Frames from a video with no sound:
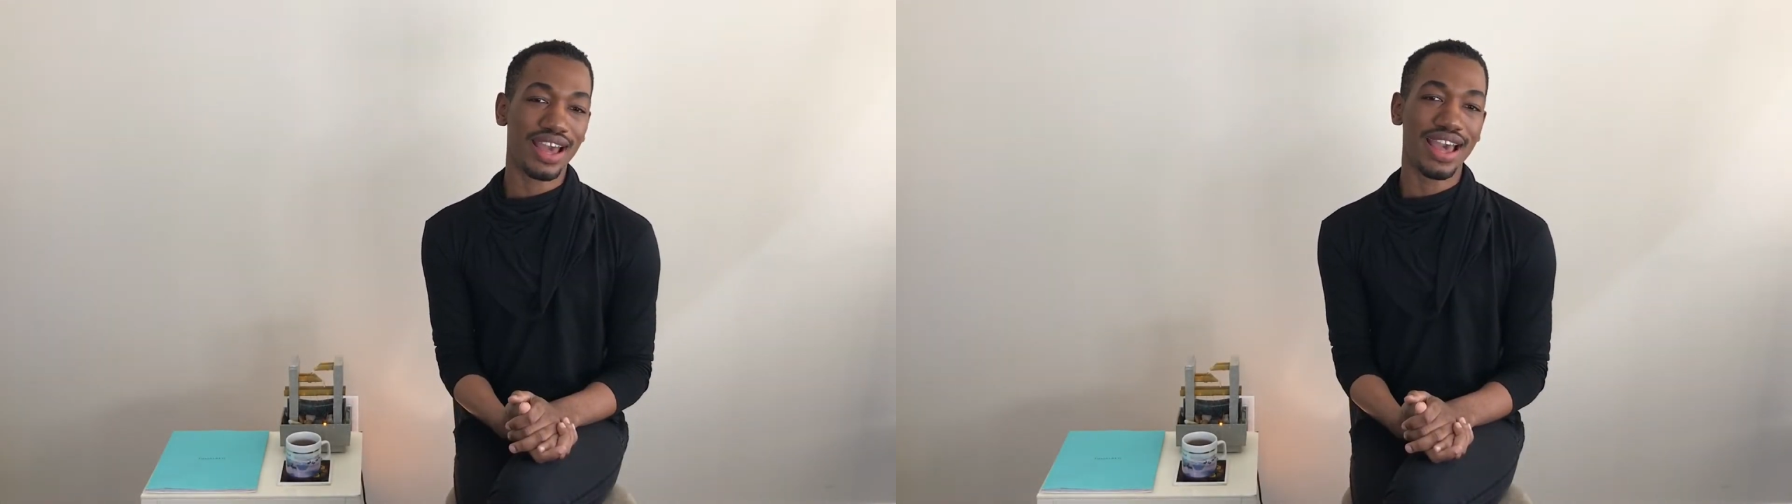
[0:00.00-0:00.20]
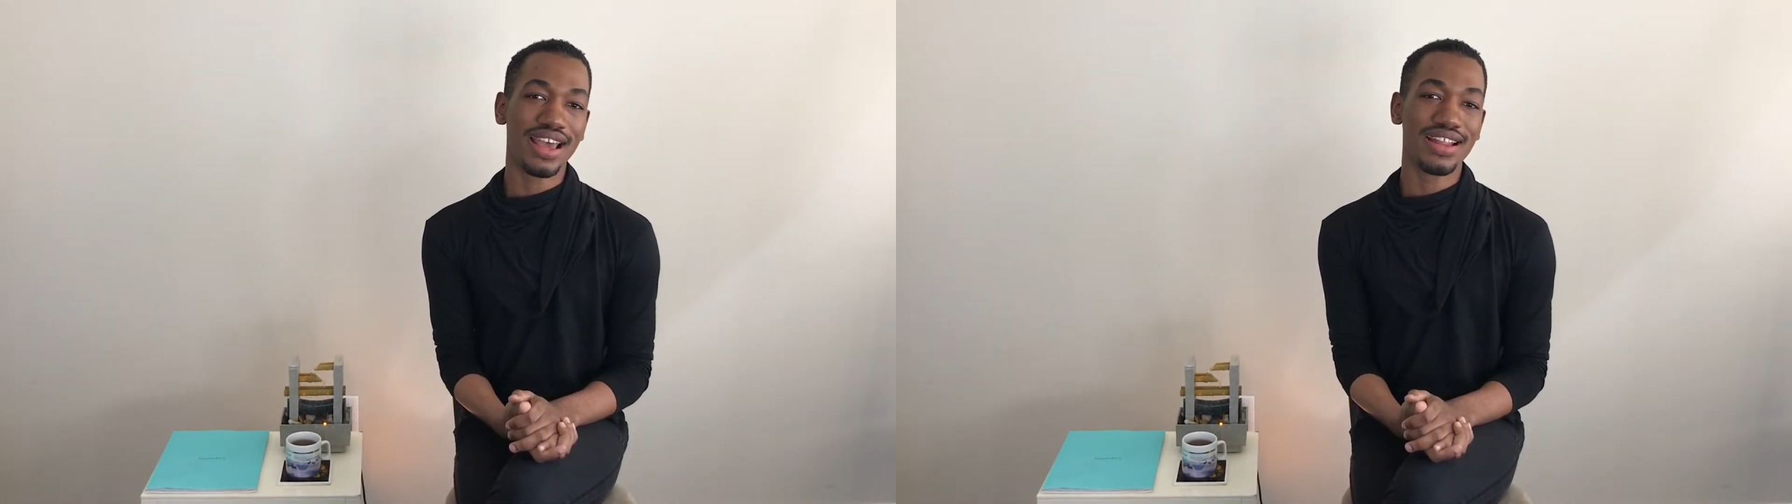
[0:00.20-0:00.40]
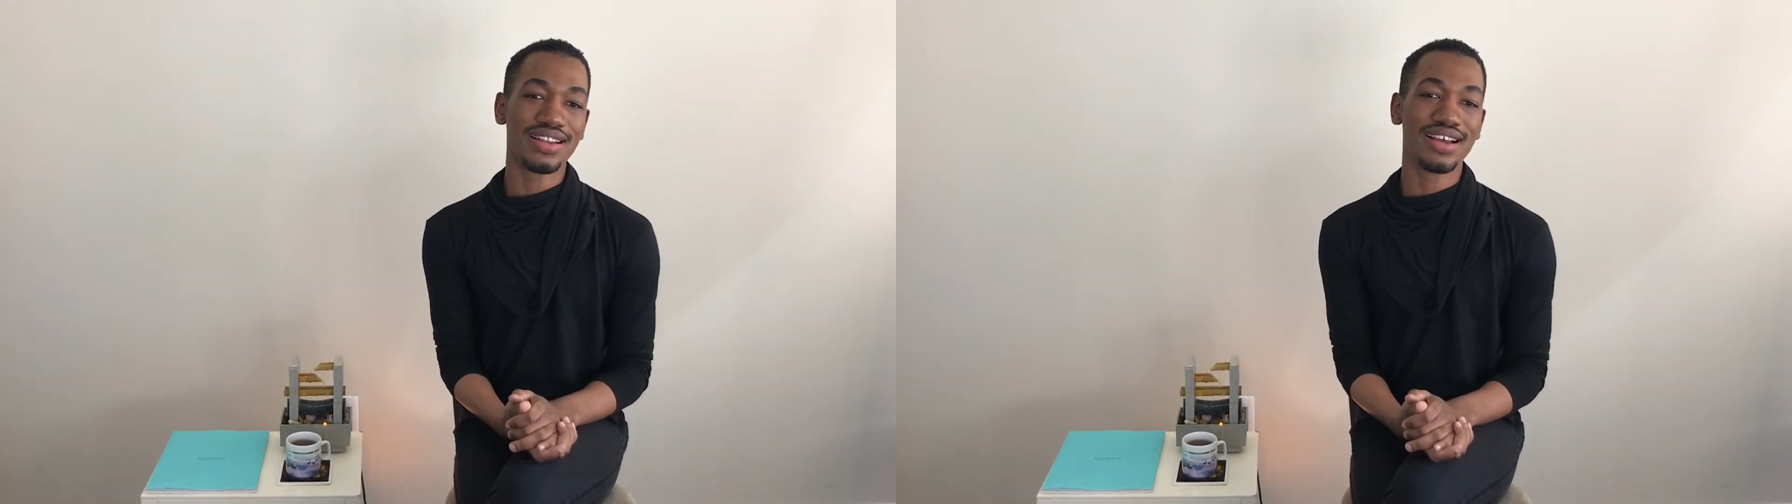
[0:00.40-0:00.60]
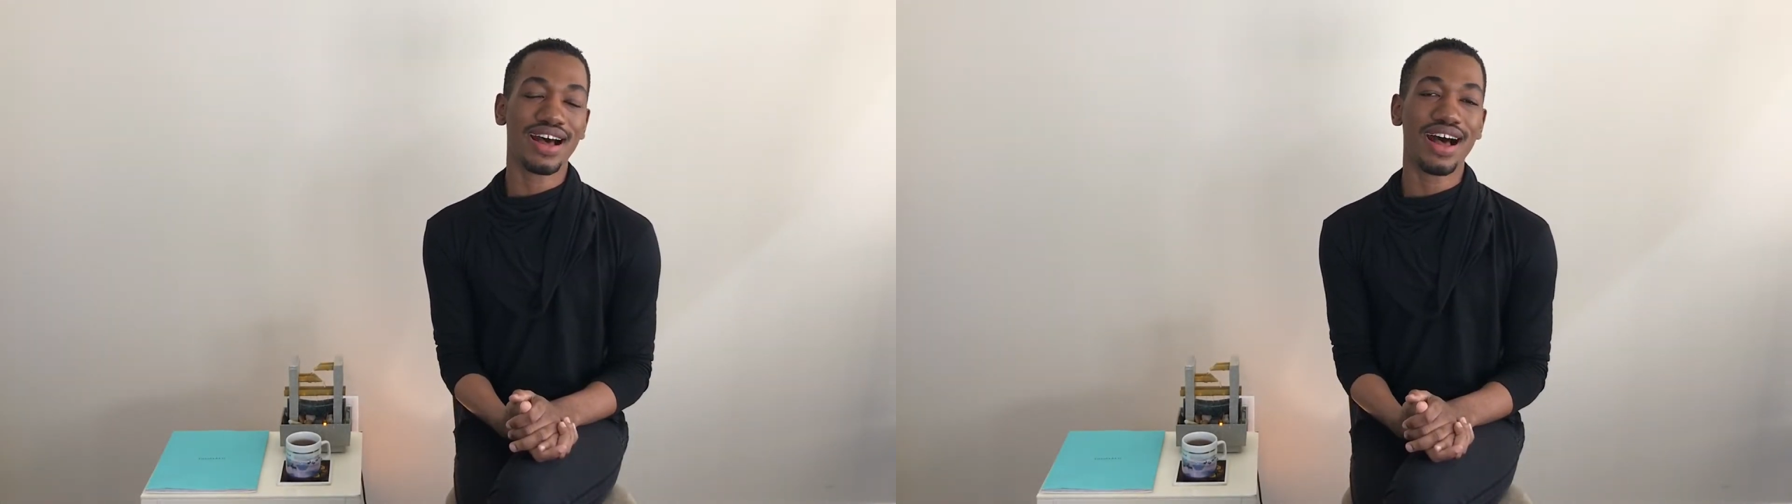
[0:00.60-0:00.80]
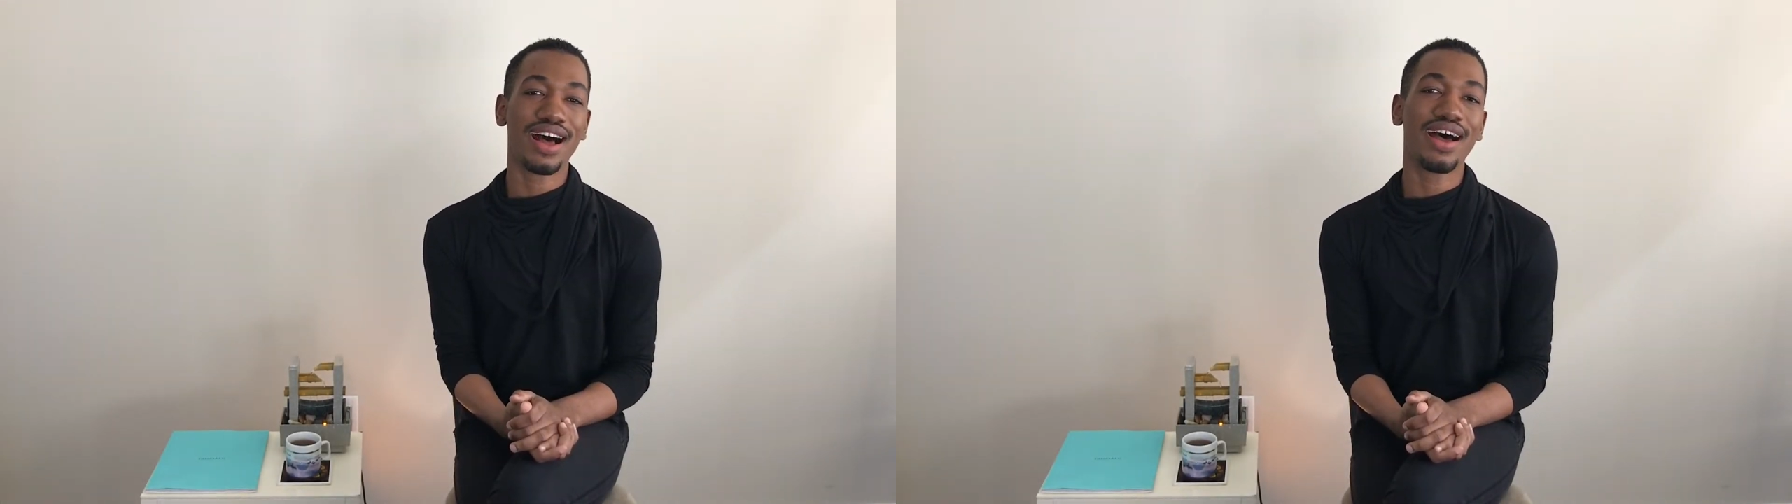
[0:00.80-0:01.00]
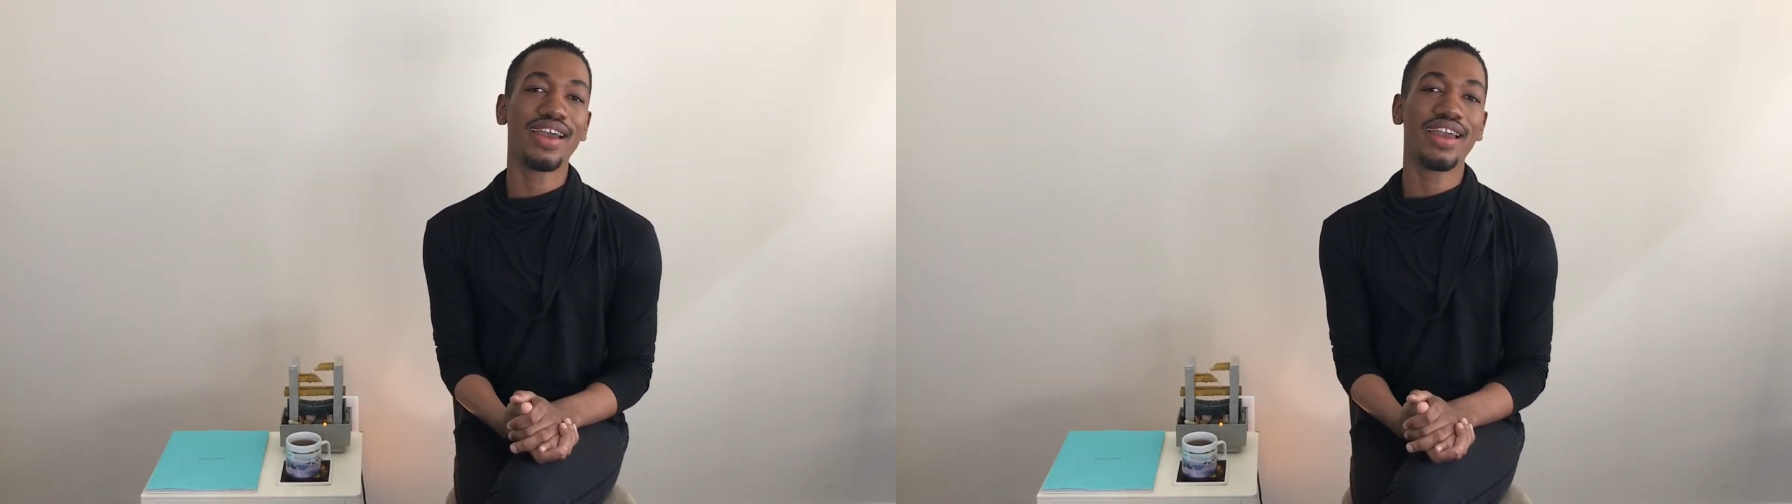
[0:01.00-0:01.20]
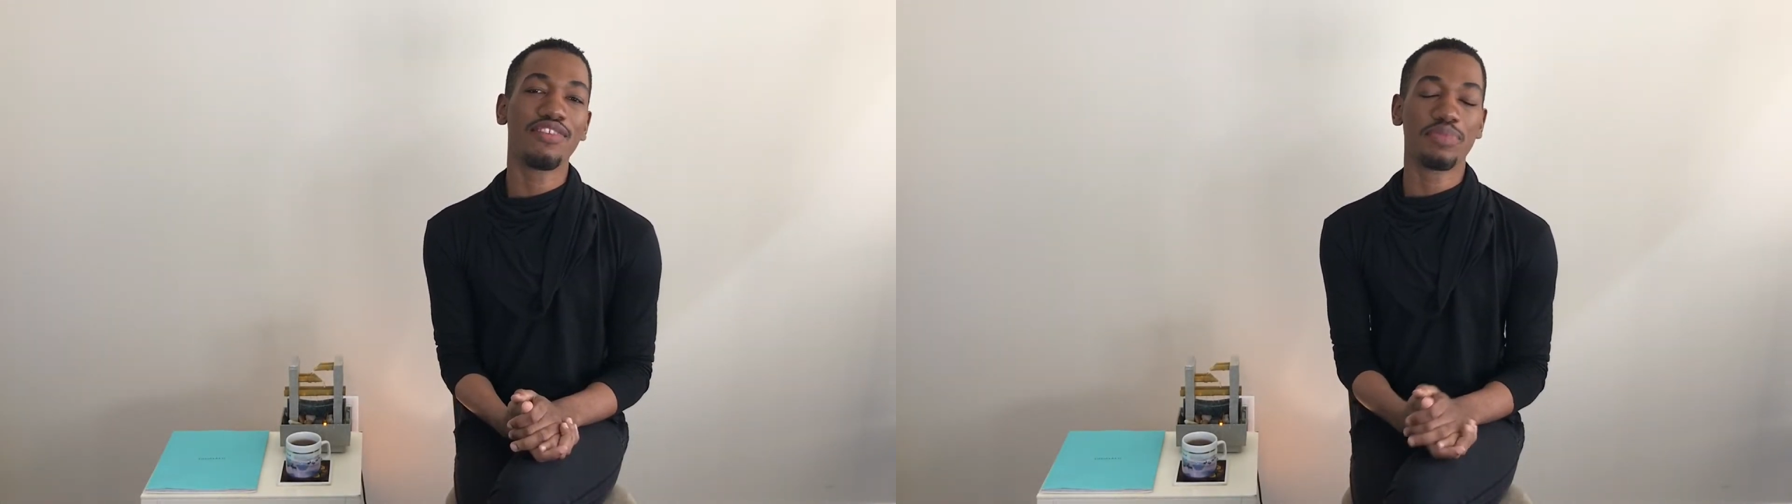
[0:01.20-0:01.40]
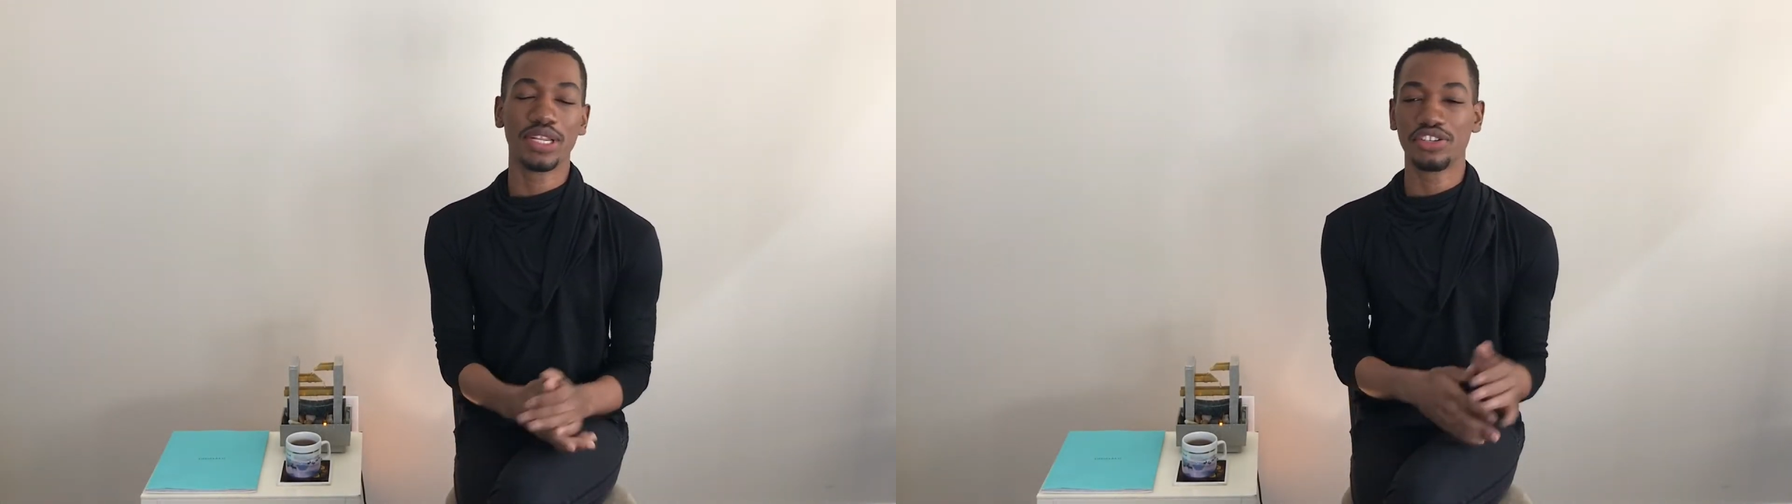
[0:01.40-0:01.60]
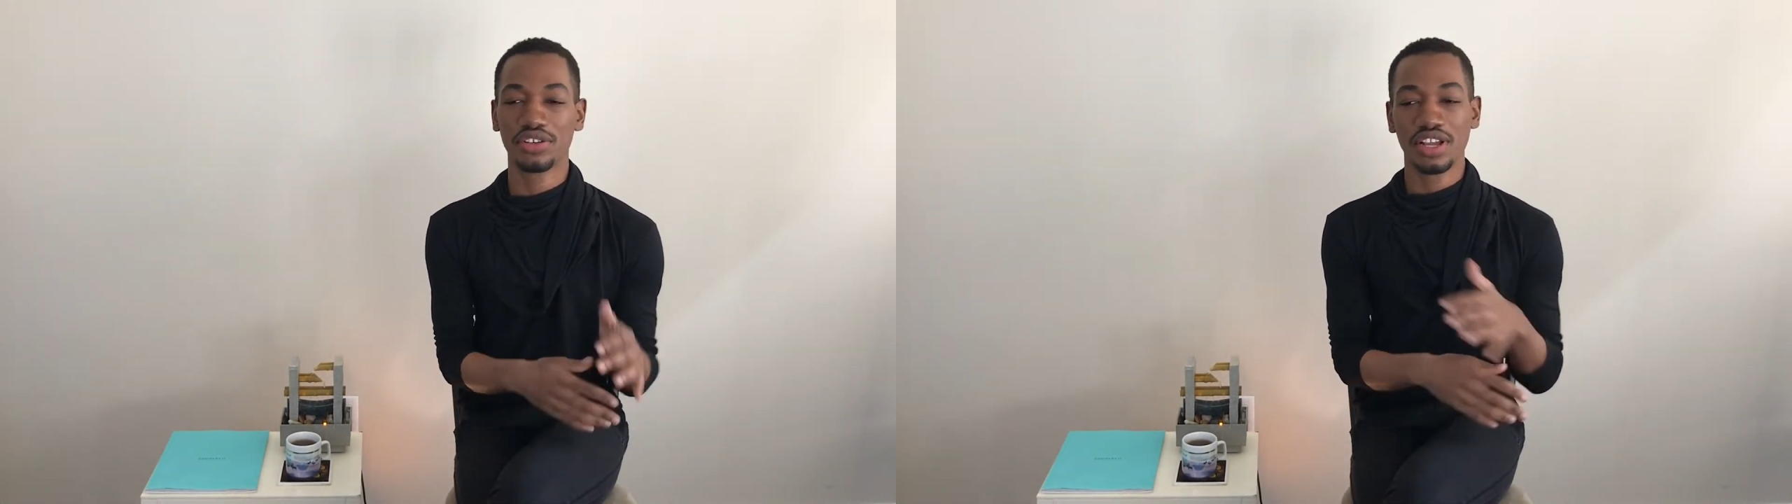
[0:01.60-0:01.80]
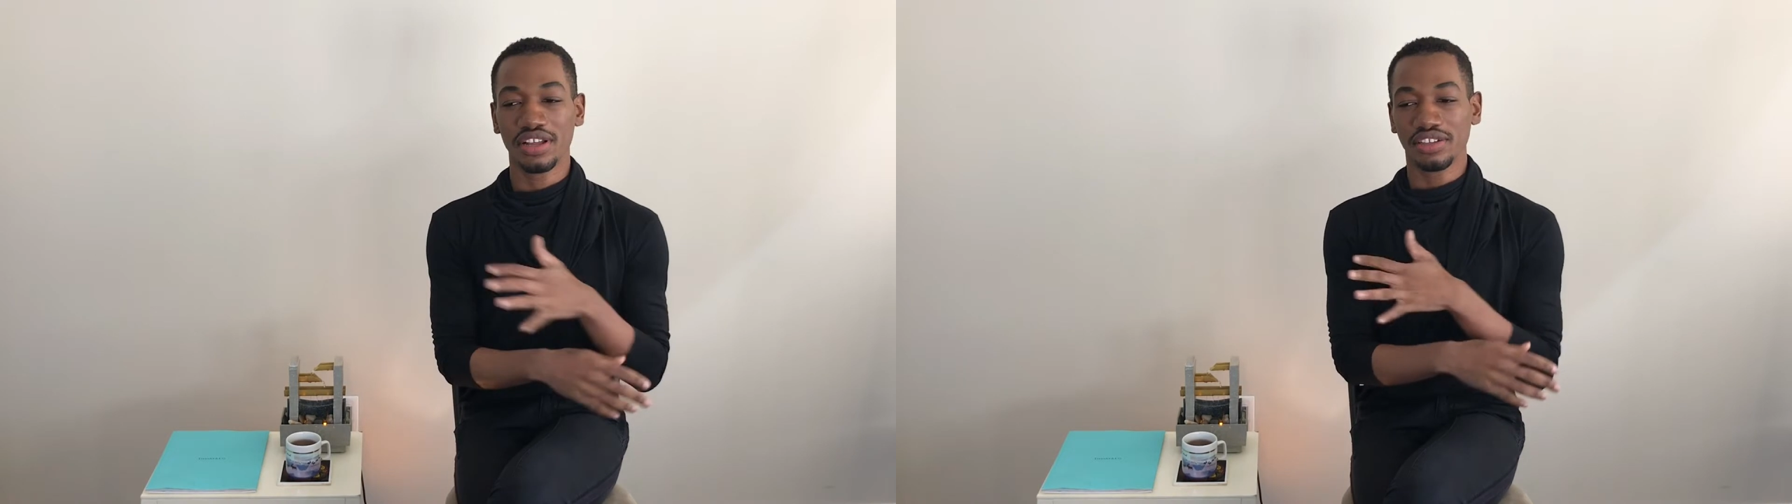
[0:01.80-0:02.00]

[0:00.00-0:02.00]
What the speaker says: and I have been